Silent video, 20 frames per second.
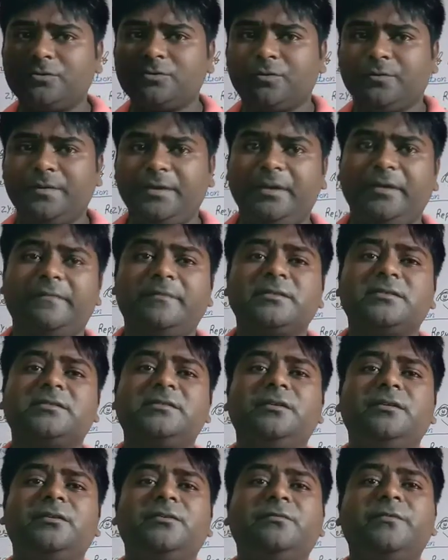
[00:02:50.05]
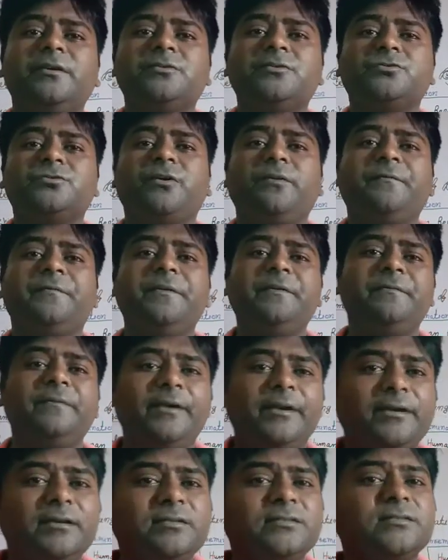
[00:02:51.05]
So we have a sequence of
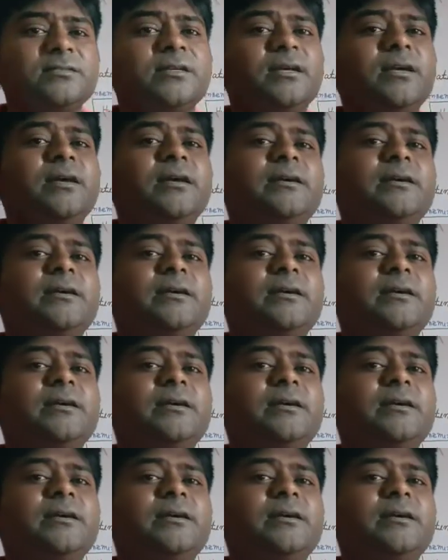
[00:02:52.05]
events.